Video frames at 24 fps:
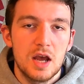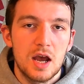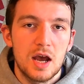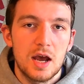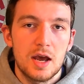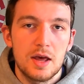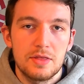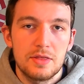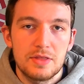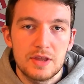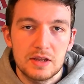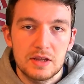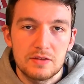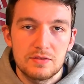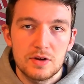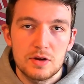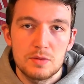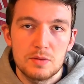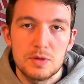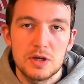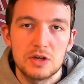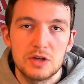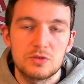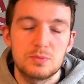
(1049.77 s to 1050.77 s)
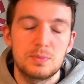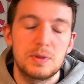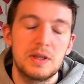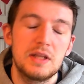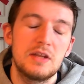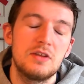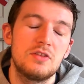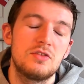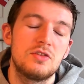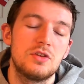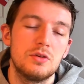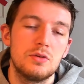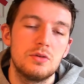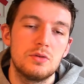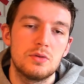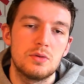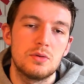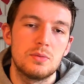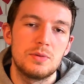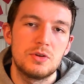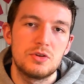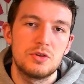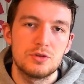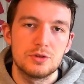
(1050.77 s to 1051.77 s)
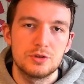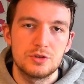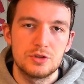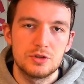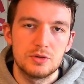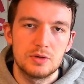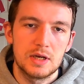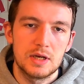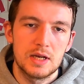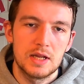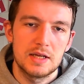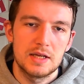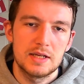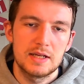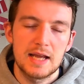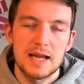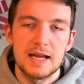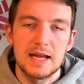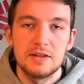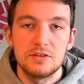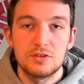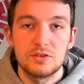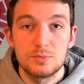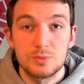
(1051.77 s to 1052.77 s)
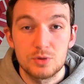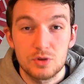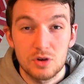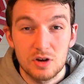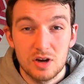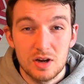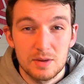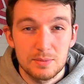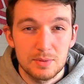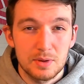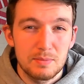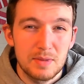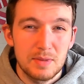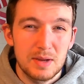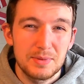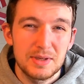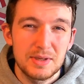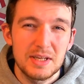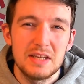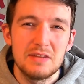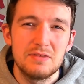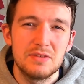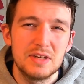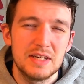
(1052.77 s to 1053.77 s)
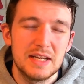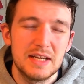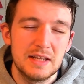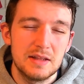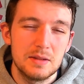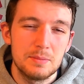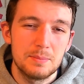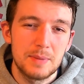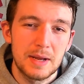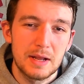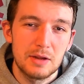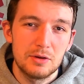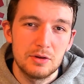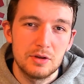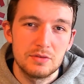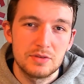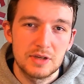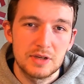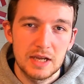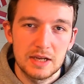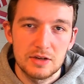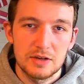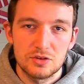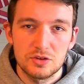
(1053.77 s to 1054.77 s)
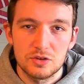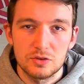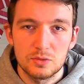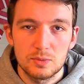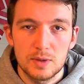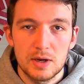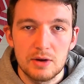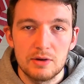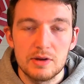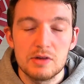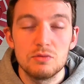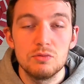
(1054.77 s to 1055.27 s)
Thank you very much. Please do be sure to like and subscribe, and maybe even hit the bell notification as well.